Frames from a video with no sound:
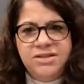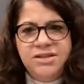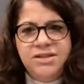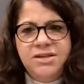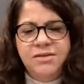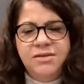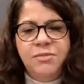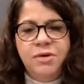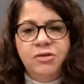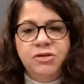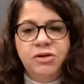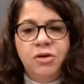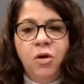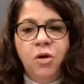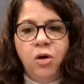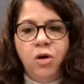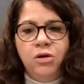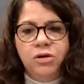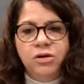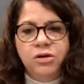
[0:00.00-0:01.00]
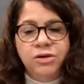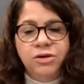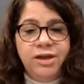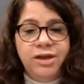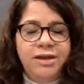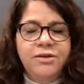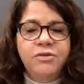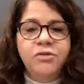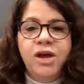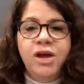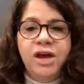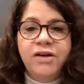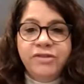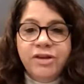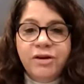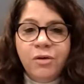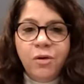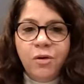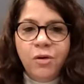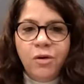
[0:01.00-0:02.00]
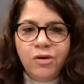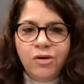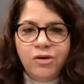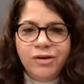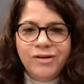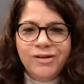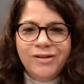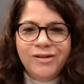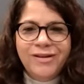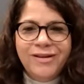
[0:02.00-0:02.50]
here about the color, okay, do have the color,